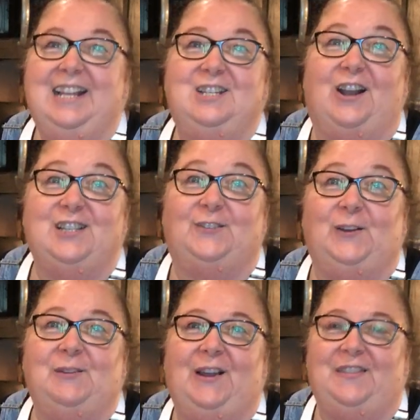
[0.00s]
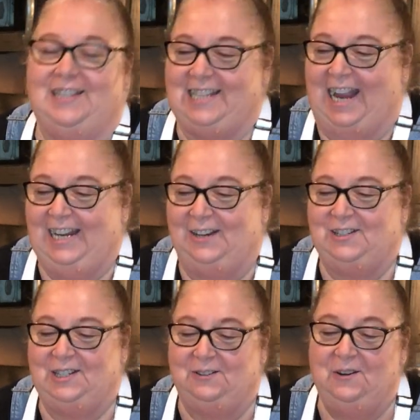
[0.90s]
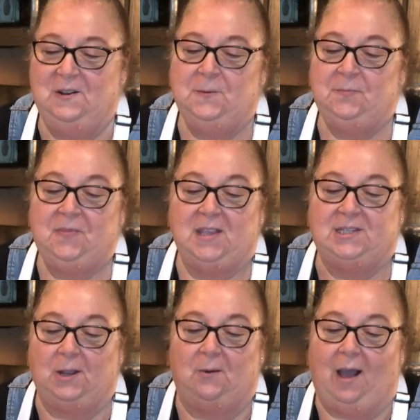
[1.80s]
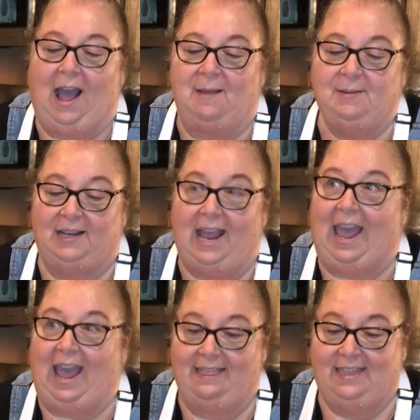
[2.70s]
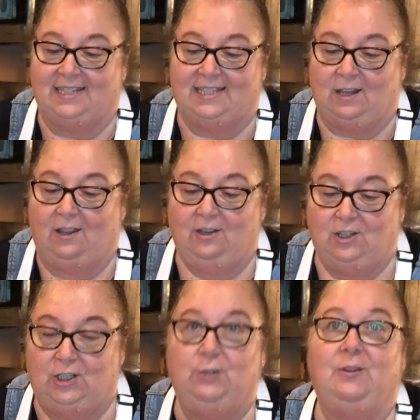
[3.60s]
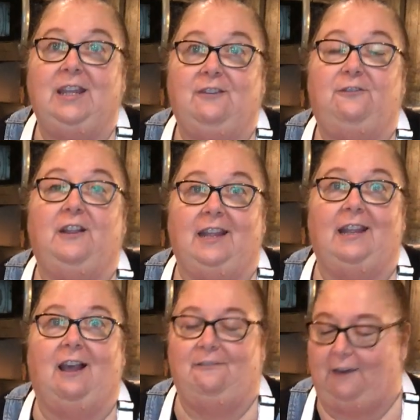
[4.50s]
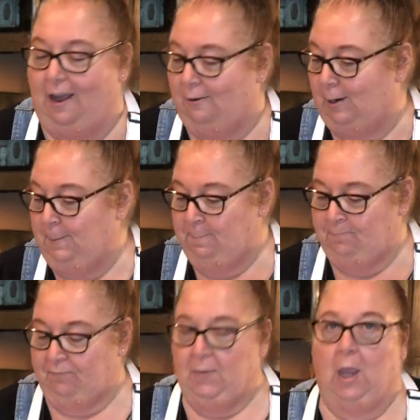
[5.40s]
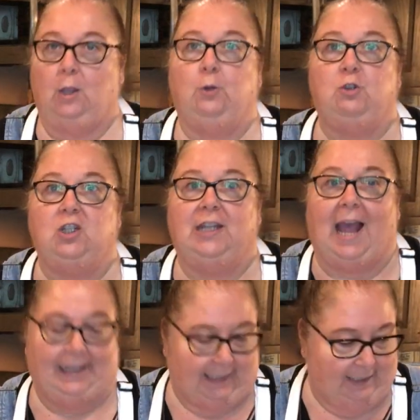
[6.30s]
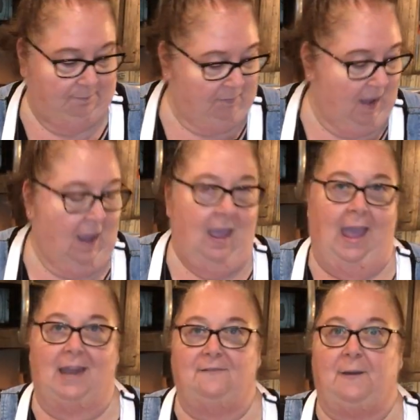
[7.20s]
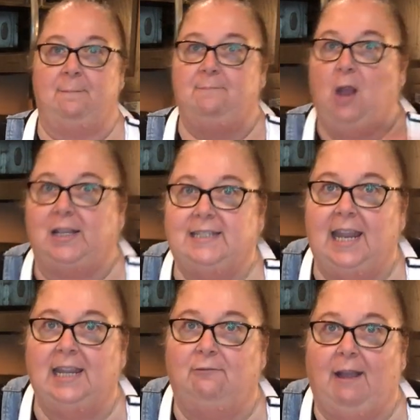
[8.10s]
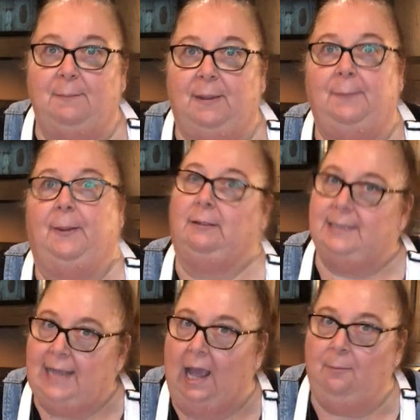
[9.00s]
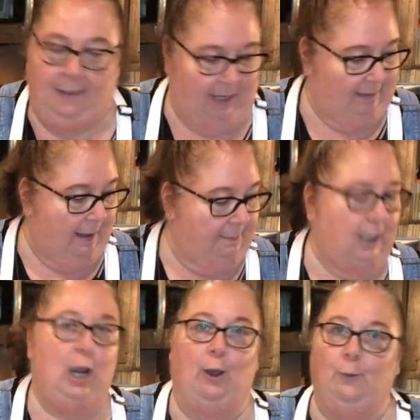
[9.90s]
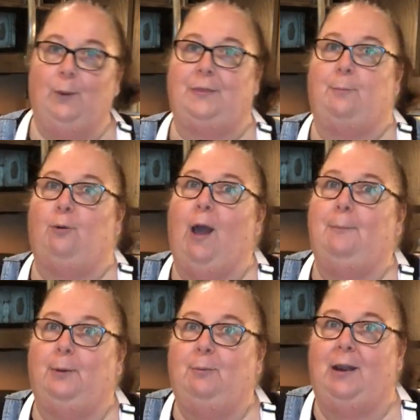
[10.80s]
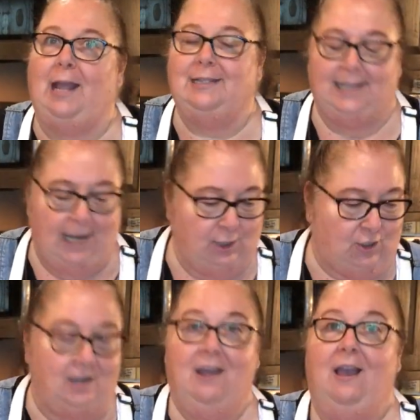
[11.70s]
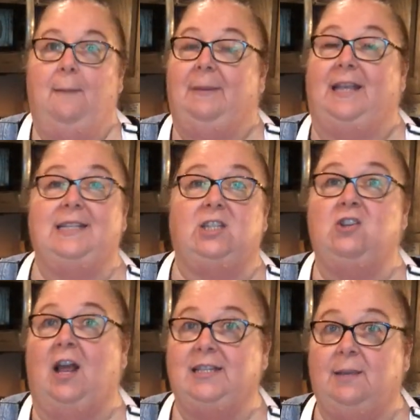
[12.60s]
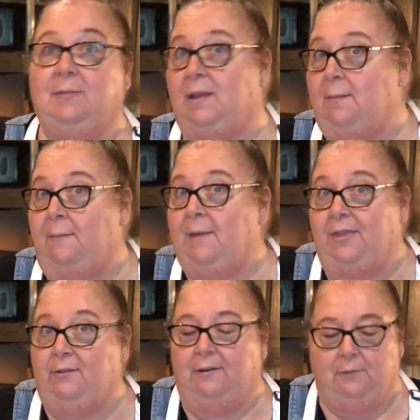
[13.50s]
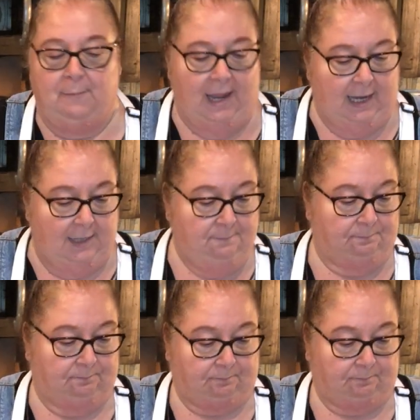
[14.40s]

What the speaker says: John's filming on the side here too. So I'm going to add this to the filling of our cuccidati. And if I'm not saying it right, people, tell me, let me know what the proper pronunciation, because it's not something that my mother ever made